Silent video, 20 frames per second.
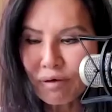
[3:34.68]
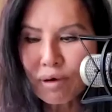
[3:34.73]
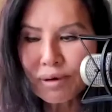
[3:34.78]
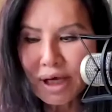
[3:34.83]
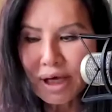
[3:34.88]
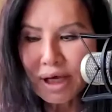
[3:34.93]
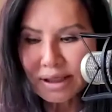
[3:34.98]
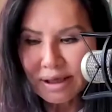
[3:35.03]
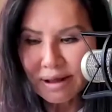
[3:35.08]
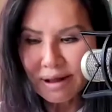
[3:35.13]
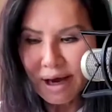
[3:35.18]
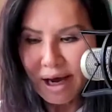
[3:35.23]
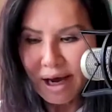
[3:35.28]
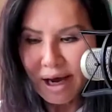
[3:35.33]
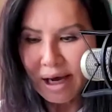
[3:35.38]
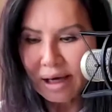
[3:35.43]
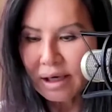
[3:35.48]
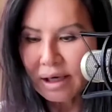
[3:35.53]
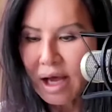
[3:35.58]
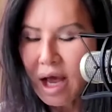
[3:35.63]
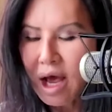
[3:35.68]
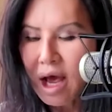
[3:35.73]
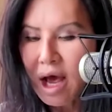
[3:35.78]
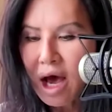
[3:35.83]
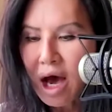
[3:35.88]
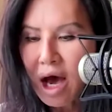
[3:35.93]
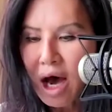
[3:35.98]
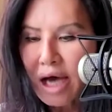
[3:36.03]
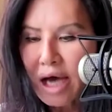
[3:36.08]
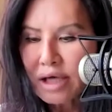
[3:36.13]
we get to that,
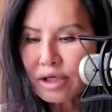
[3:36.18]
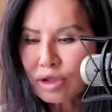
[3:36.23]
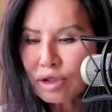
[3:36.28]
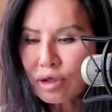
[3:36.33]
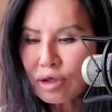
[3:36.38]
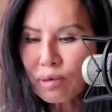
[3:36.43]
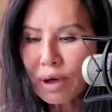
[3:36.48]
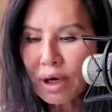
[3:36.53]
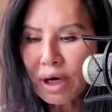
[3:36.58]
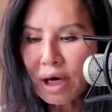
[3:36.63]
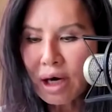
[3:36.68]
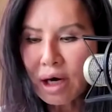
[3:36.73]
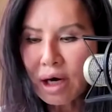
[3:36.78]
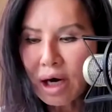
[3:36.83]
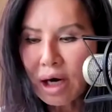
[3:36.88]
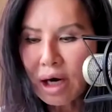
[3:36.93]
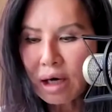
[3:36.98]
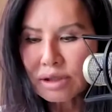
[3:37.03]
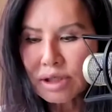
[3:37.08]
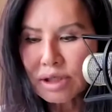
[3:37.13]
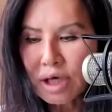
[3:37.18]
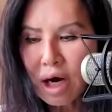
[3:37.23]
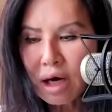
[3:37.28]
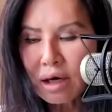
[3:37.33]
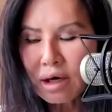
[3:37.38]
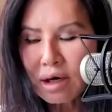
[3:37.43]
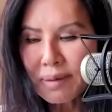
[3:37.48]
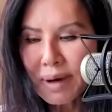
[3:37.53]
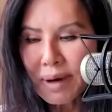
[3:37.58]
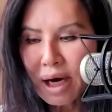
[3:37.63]
I do want to
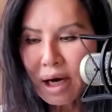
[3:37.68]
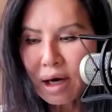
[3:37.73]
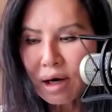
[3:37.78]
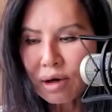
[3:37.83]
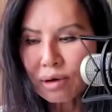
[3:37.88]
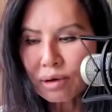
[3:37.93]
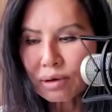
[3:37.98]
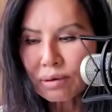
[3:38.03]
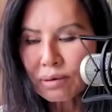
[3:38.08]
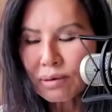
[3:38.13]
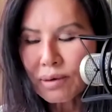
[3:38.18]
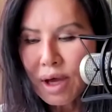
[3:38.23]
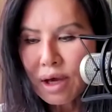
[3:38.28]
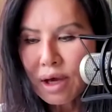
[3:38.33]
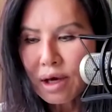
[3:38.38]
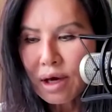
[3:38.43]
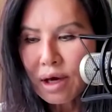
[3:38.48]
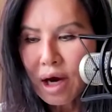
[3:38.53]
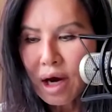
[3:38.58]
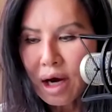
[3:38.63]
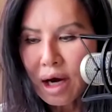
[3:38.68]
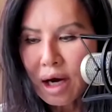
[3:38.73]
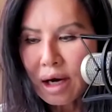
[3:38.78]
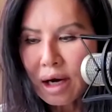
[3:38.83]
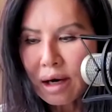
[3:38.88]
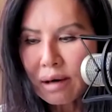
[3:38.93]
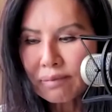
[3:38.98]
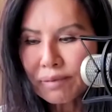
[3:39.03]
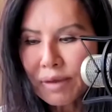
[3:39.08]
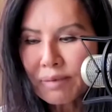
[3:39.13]
talk about
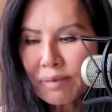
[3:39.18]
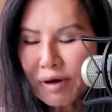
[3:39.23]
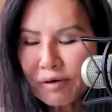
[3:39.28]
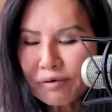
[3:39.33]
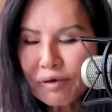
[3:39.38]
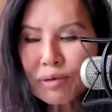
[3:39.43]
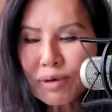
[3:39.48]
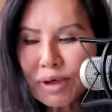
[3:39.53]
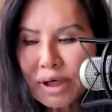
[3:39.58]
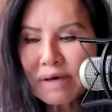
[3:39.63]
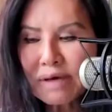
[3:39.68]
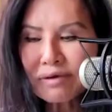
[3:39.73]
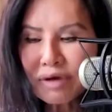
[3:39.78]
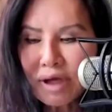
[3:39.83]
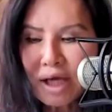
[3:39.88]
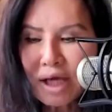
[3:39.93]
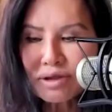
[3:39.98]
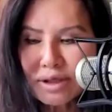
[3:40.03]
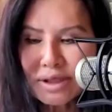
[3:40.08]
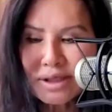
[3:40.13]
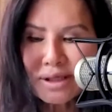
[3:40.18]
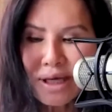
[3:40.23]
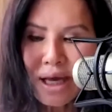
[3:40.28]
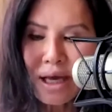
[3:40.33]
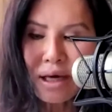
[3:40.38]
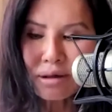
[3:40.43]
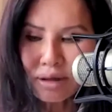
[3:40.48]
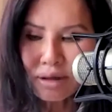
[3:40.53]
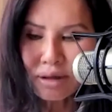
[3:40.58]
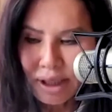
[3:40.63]
before we even get to
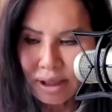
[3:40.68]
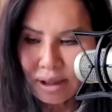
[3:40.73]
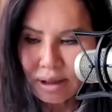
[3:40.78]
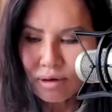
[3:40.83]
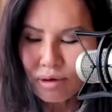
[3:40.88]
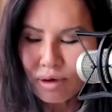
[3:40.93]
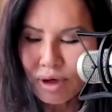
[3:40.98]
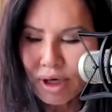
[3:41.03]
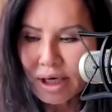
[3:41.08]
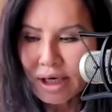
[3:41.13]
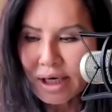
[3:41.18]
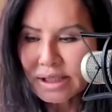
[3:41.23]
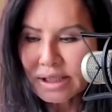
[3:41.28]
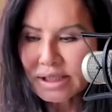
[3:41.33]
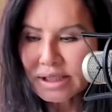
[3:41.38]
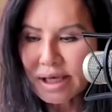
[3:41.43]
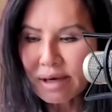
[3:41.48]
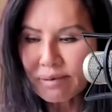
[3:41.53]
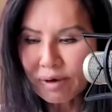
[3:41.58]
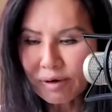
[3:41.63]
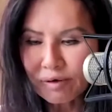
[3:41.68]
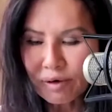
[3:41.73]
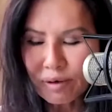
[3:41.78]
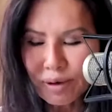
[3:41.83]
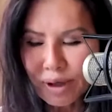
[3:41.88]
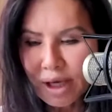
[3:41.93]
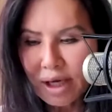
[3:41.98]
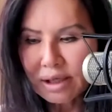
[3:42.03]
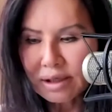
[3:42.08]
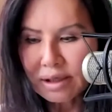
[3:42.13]
scaling. Okay, let's say before we
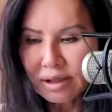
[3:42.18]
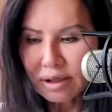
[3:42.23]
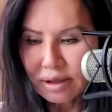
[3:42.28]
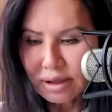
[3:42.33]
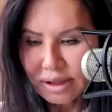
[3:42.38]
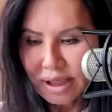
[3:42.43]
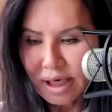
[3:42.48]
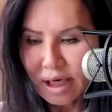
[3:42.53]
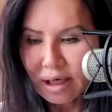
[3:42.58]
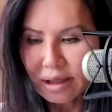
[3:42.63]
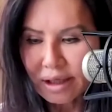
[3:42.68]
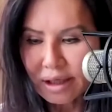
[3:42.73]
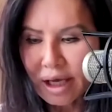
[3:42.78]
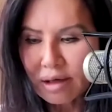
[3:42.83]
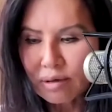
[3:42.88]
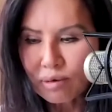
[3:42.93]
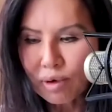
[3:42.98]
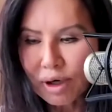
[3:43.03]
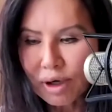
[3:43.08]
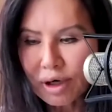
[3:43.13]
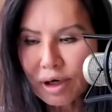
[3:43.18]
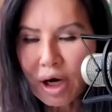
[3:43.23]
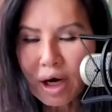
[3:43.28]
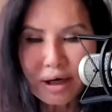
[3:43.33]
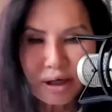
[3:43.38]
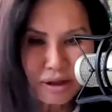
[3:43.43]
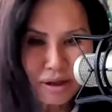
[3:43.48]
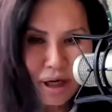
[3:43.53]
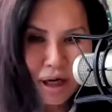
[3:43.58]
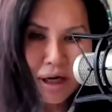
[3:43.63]
get into scaling, and we're going
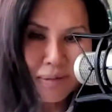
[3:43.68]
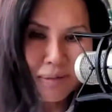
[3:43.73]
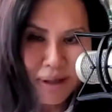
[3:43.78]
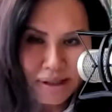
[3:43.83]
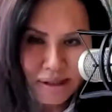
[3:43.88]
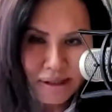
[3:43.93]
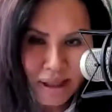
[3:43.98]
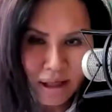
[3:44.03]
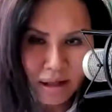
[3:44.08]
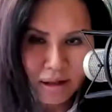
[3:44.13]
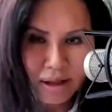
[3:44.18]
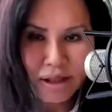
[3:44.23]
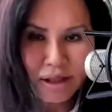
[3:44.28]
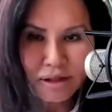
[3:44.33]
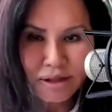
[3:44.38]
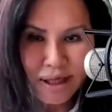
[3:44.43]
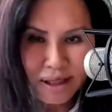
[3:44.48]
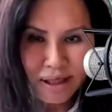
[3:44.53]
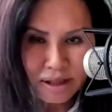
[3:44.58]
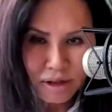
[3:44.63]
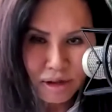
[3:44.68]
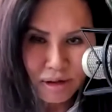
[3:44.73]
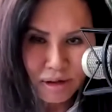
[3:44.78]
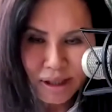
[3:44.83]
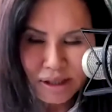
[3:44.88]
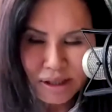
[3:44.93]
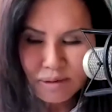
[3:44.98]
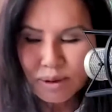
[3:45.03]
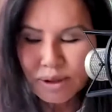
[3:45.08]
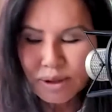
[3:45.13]
to talk about scaling because that is your
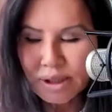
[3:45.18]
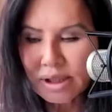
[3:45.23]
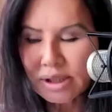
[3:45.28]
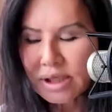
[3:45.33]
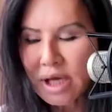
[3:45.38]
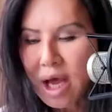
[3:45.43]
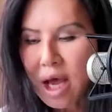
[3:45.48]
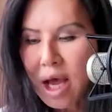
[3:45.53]
expertise.